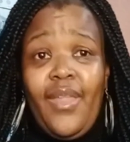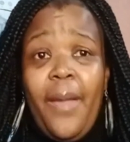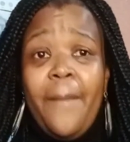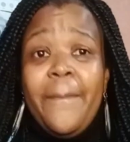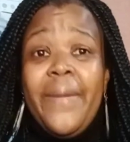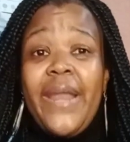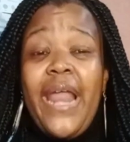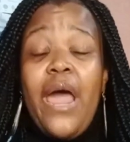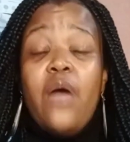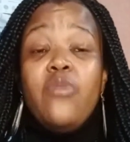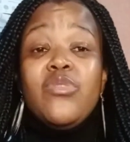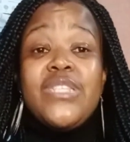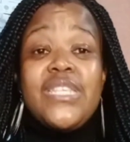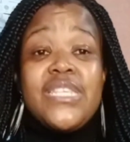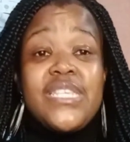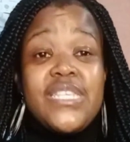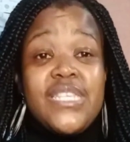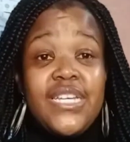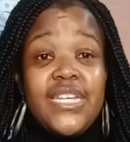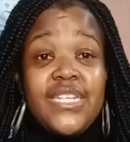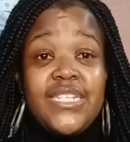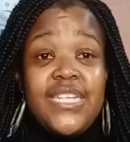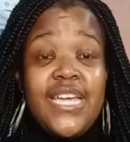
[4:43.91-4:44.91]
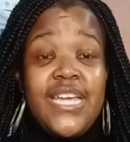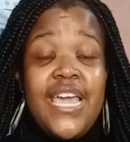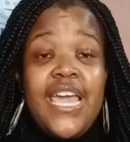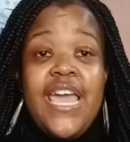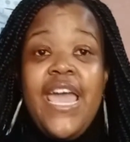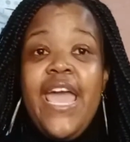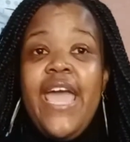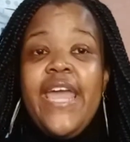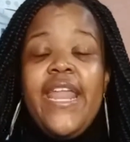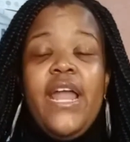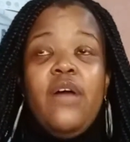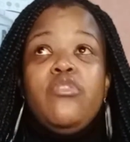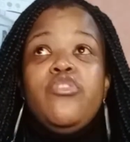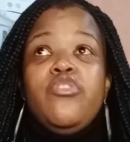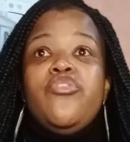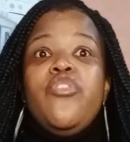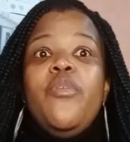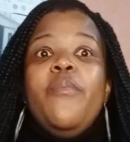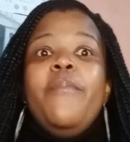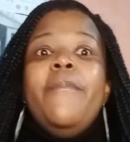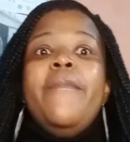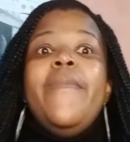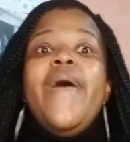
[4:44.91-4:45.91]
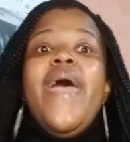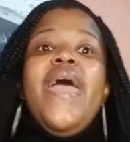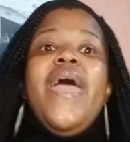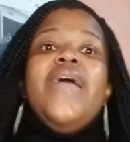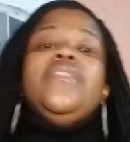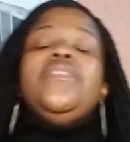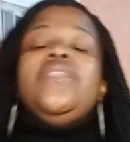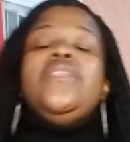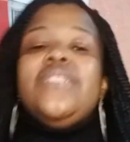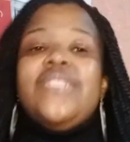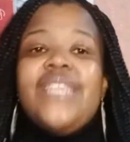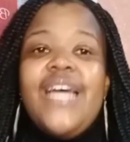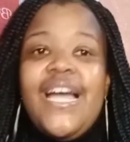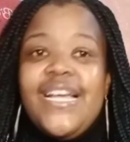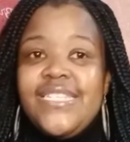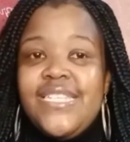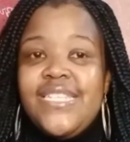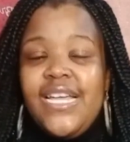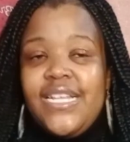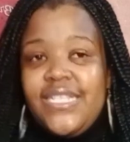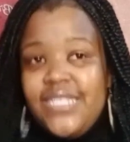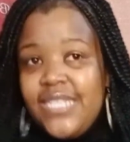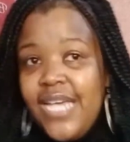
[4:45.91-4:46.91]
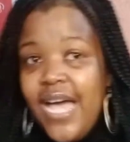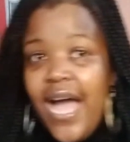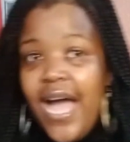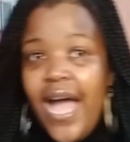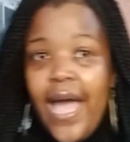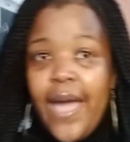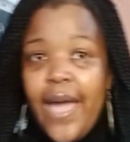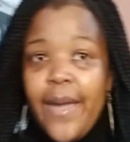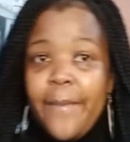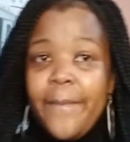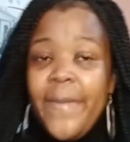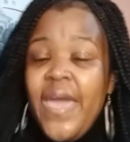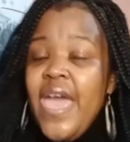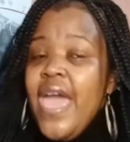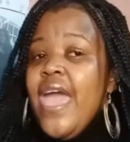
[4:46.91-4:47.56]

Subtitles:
But I would sit and I would romanticize that time,